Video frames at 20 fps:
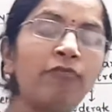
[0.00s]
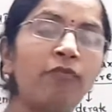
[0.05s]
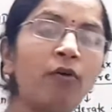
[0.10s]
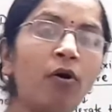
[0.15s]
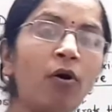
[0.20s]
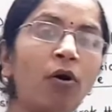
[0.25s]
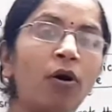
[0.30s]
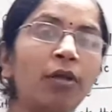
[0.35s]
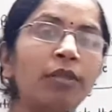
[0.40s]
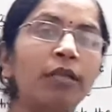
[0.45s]

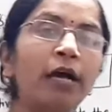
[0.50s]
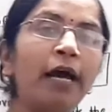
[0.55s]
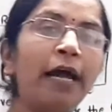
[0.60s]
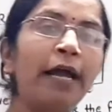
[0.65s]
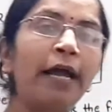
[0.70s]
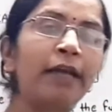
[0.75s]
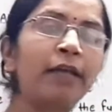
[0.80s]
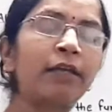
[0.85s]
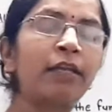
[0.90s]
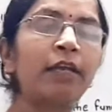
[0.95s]
for the
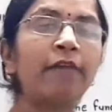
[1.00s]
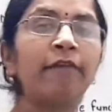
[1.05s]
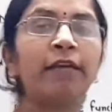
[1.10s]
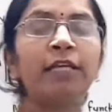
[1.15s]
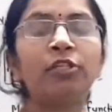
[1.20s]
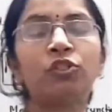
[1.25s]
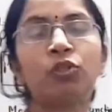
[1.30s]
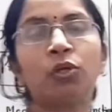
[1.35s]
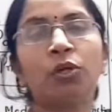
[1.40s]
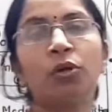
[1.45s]

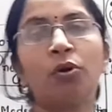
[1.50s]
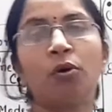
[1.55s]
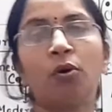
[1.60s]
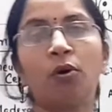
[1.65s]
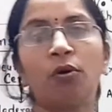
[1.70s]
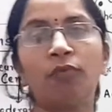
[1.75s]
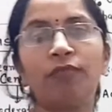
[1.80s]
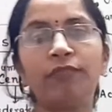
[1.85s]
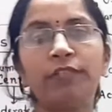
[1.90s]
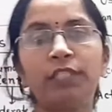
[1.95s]
activation
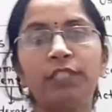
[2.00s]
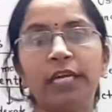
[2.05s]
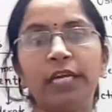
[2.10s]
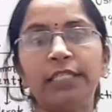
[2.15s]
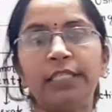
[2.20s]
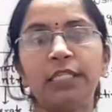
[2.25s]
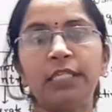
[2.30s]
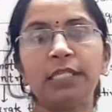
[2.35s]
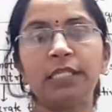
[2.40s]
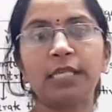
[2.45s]
of
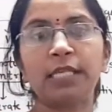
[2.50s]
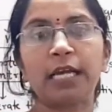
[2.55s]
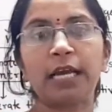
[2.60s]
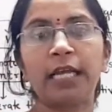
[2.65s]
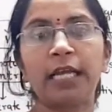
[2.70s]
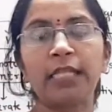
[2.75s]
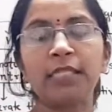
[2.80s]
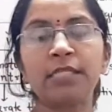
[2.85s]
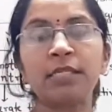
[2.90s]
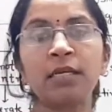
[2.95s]
JG
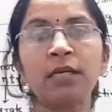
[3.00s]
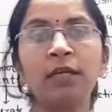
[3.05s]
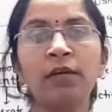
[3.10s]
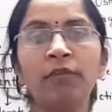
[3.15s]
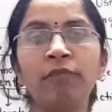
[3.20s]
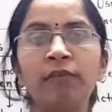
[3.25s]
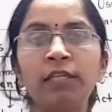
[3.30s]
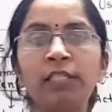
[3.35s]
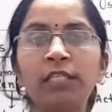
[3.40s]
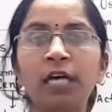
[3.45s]
cells
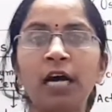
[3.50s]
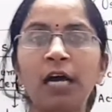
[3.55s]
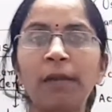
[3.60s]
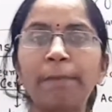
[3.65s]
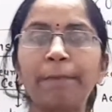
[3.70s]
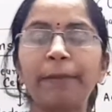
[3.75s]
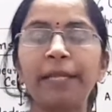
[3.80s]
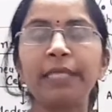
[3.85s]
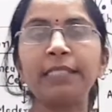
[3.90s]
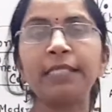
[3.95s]
which are
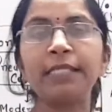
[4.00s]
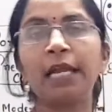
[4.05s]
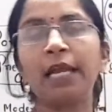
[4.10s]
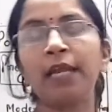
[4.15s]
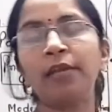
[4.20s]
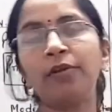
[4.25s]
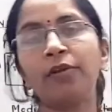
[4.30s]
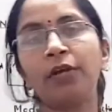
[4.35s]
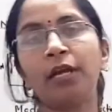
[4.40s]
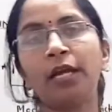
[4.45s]

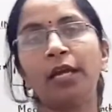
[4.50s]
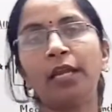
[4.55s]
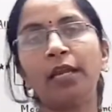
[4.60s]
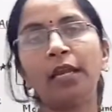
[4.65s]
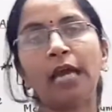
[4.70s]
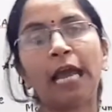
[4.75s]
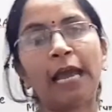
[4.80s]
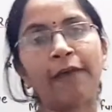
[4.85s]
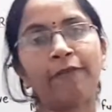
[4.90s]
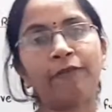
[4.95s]
present
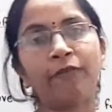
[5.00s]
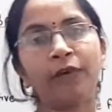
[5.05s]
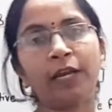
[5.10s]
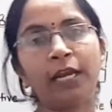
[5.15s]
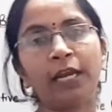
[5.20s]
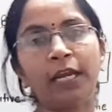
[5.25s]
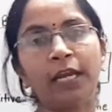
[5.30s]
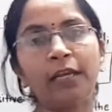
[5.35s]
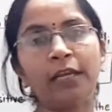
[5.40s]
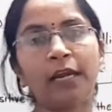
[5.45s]
in
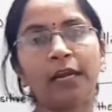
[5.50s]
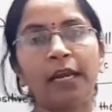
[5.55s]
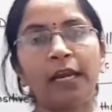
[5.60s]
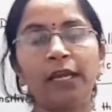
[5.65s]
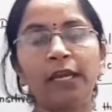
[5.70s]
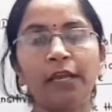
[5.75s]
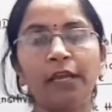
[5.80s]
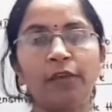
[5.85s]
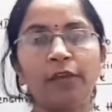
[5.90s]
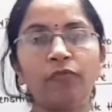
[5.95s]
afferent
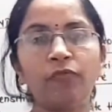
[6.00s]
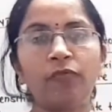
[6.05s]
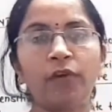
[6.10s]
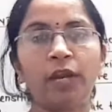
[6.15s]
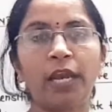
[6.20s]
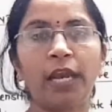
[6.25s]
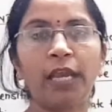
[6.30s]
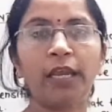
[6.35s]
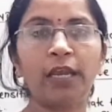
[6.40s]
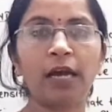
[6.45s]
and
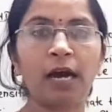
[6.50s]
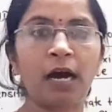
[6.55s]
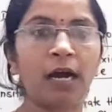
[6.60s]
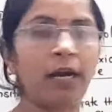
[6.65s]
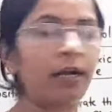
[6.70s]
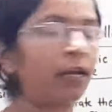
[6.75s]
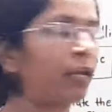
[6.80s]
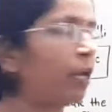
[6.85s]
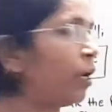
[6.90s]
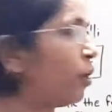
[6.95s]
efferent
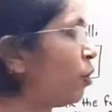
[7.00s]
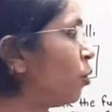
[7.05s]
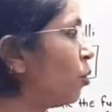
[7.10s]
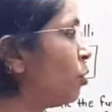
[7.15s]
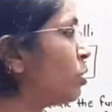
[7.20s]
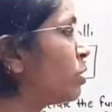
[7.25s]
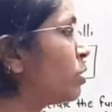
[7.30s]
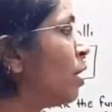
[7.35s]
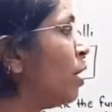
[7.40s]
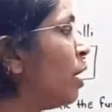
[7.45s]

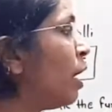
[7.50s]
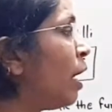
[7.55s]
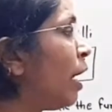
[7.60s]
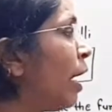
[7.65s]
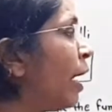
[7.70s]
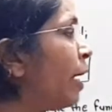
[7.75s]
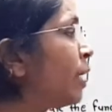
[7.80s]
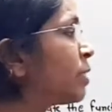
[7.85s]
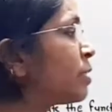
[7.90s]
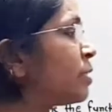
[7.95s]
arterioles.
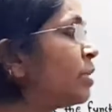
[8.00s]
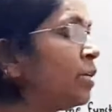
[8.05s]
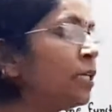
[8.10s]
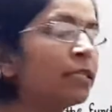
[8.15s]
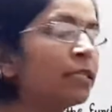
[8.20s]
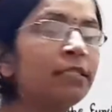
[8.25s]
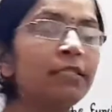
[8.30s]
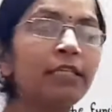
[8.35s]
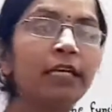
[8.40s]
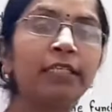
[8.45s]
As
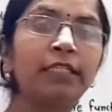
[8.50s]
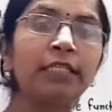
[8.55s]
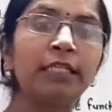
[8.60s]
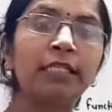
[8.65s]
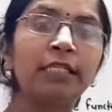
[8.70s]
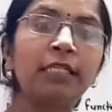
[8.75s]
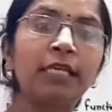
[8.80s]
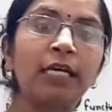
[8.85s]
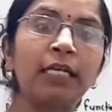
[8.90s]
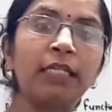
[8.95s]
these
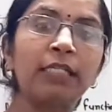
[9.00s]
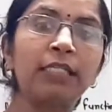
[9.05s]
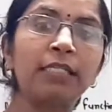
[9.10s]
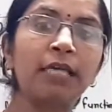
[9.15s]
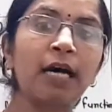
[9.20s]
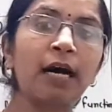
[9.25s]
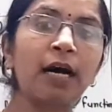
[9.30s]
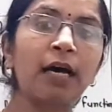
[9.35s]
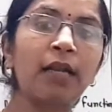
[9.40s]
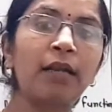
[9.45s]
JG cells
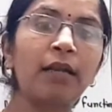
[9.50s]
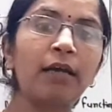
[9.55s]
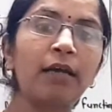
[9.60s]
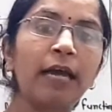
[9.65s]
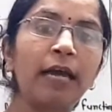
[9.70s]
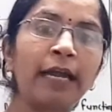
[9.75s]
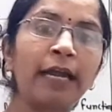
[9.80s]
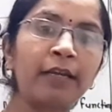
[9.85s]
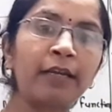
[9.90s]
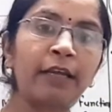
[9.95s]
are
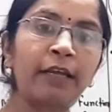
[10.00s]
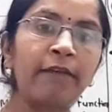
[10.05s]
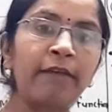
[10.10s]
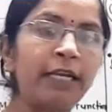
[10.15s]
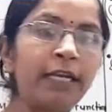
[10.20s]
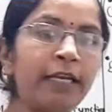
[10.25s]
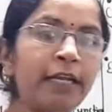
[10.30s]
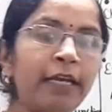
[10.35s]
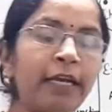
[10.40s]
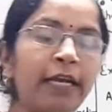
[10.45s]

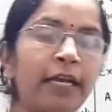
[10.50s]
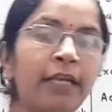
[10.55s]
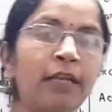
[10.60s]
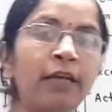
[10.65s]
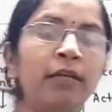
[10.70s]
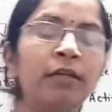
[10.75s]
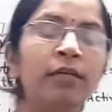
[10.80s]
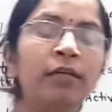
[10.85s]
activated,